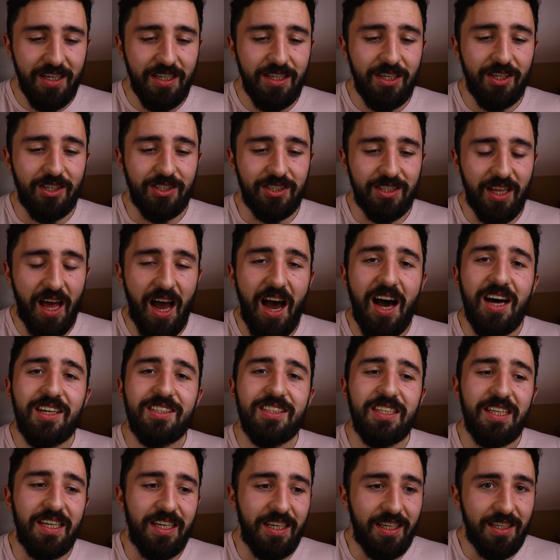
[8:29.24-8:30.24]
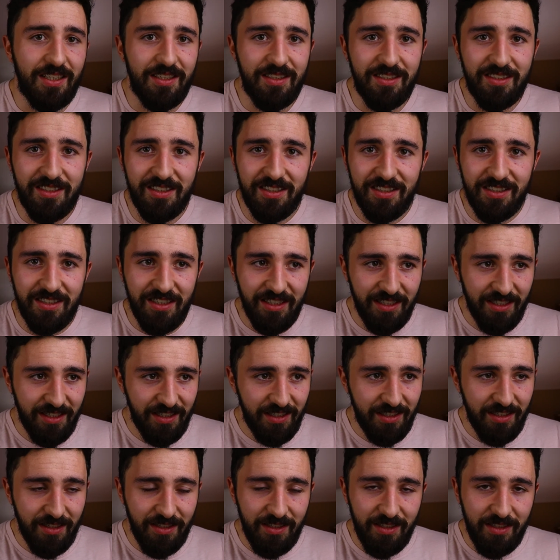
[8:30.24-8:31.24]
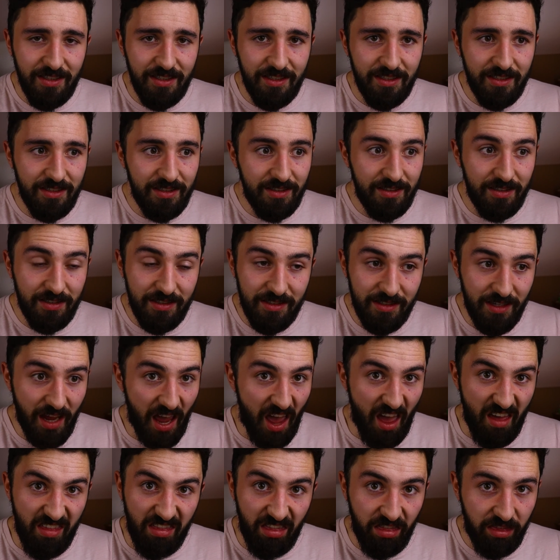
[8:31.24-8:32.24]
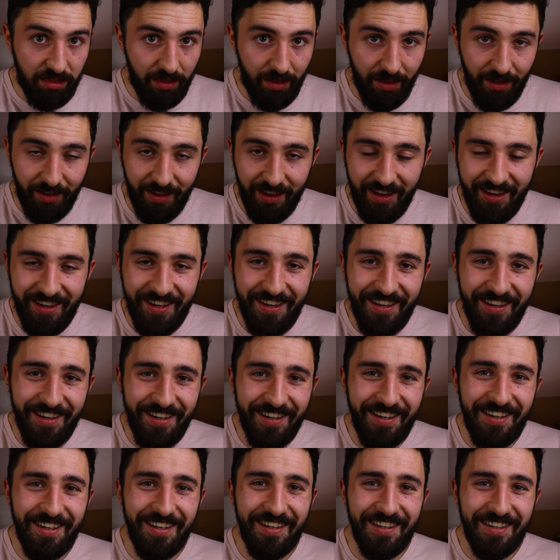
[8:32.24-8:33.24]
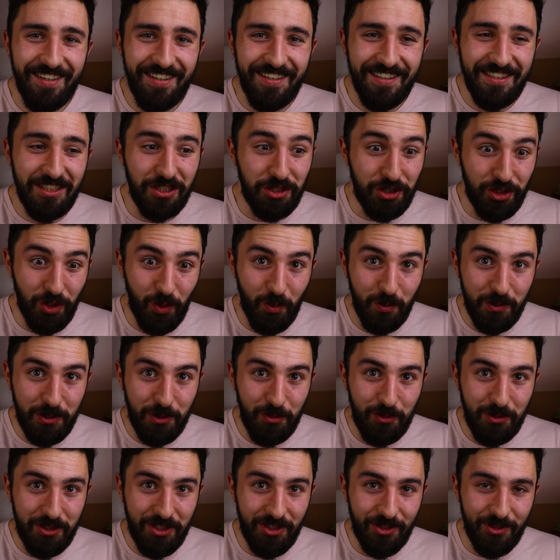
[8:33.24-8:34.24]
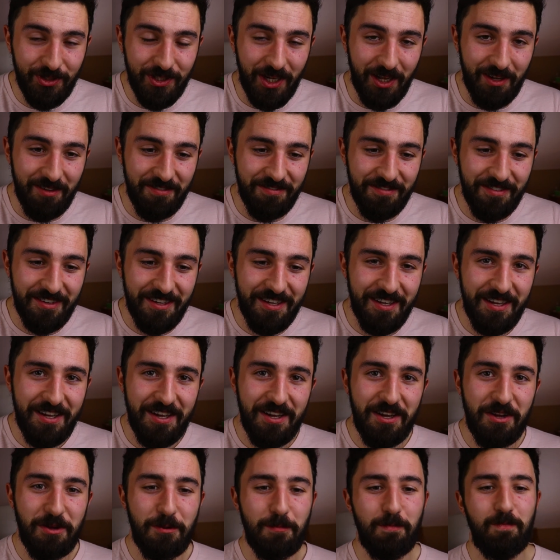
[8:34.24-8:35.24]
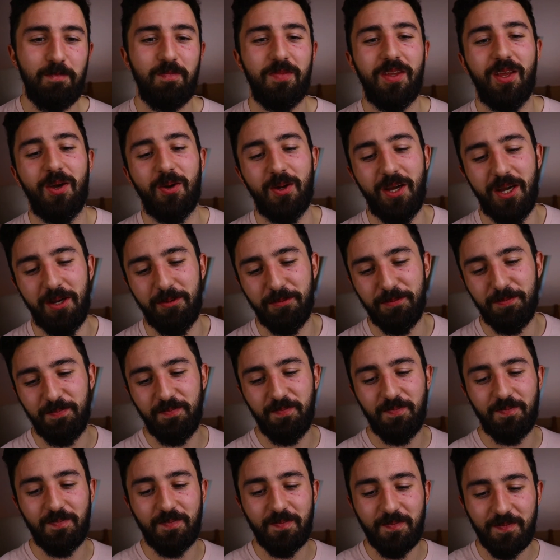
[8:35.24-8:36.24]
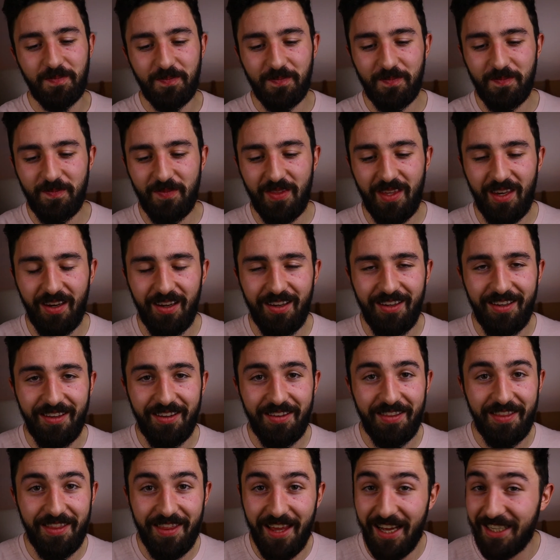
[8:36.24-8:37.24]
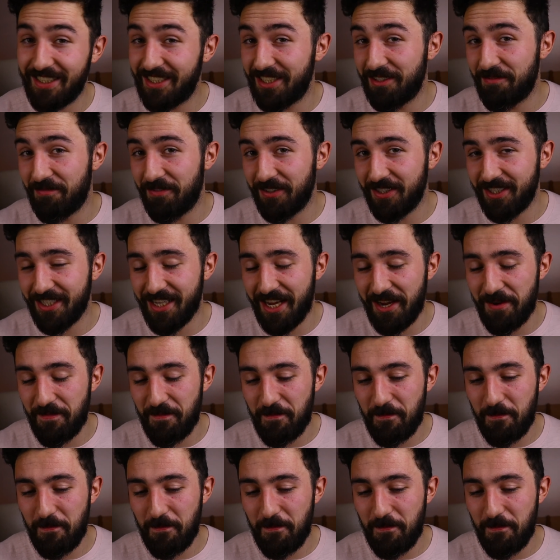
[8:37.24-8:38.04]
Because that is death. So don't do it to yourself. Okay. That's it for today.